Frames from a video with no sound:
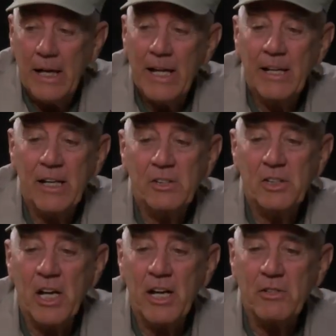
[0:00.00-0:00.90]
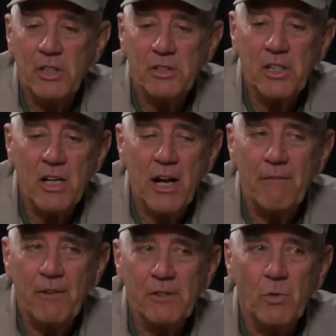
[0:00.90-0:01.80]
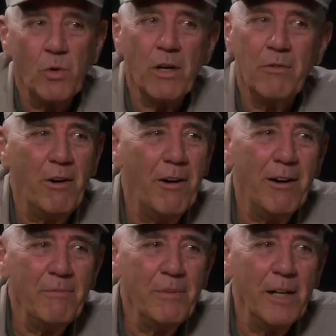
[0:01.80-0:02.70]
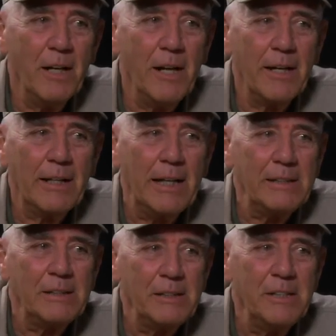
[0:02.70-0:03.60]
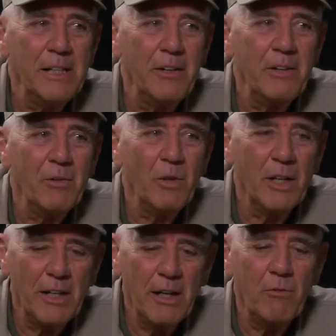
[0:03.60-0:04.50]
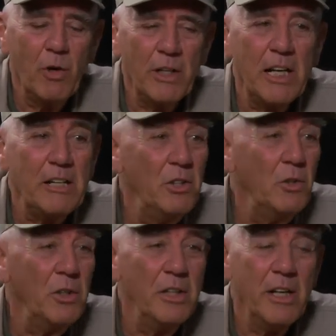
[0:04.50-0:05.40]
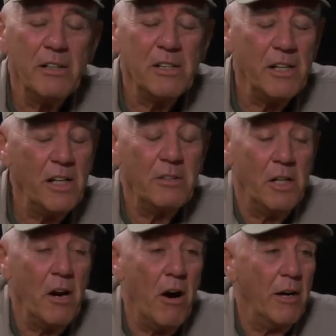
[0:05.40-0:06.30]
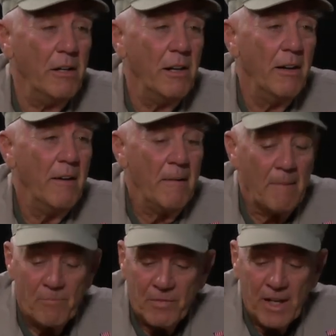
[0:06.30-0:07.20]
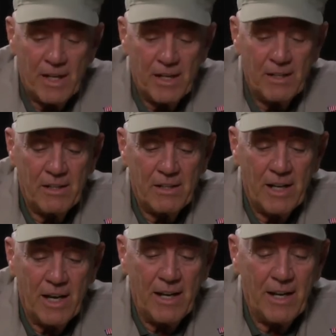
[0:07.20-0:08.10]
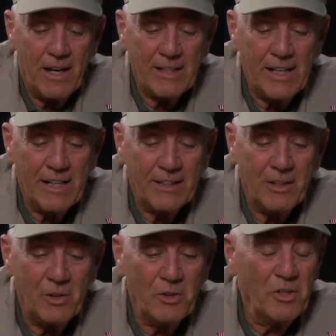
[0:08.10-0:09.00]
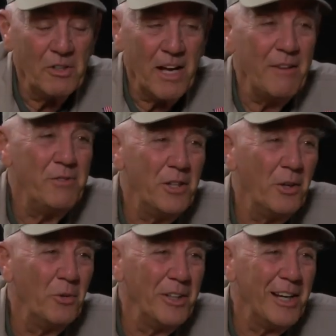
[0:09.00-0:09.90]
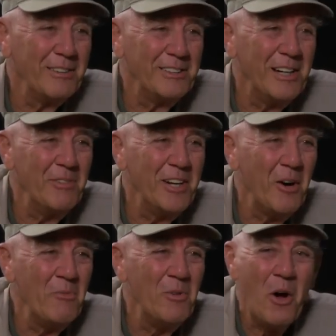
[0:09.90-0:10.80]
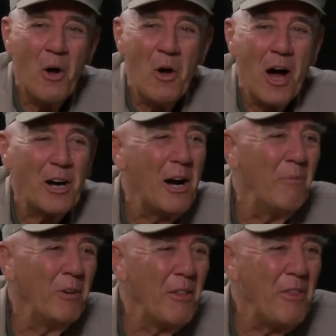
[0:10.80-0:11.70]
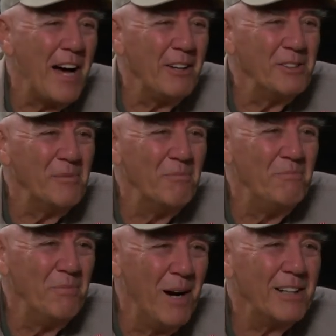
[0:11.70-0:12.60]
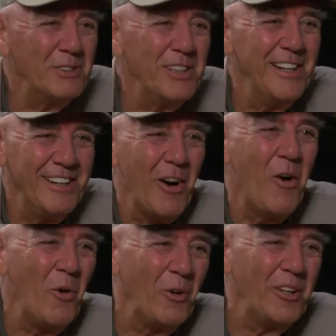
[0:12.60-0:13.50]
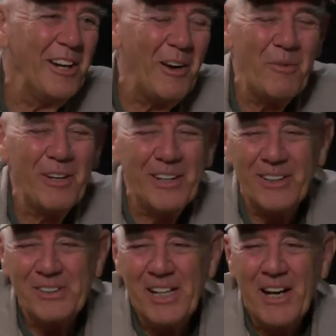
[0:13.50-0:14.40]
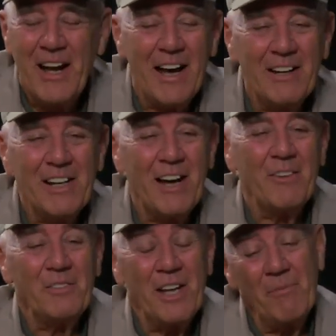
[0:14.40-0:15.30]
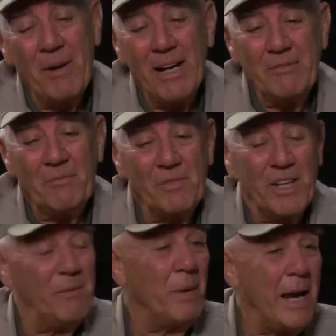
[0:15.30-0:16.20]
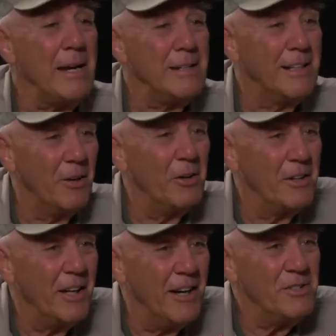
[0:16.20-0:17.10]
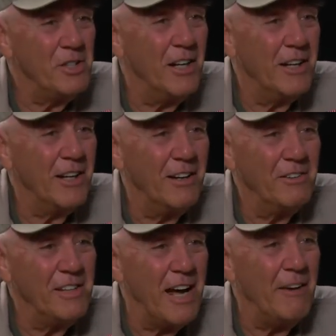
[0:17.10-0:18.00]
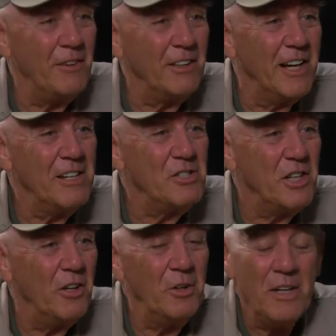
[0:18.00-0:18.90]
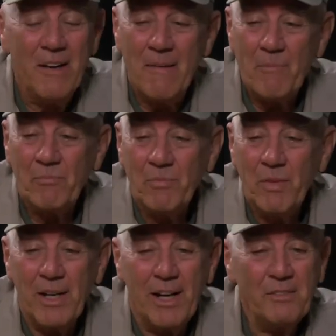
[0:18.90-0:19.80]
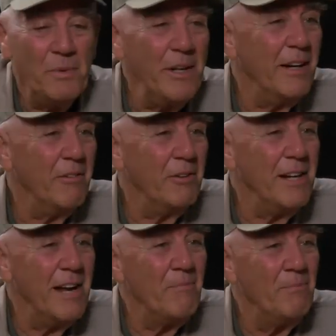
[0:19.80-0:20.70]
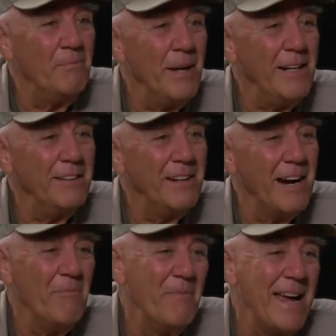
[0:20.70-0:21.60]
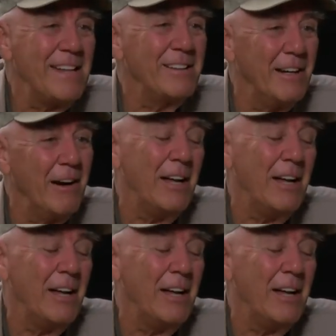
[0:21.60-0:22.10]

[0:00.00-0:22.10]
And it's not just a knife, it's a work of art in a lot of cases. You know, they really love what they do, and it's an art. And I can't go to a knife show without coming home a couple of $1,000 in the hole, you know, because I might get paid to go to the gun show, knife and gun show, but I spend every damn penny that I make there.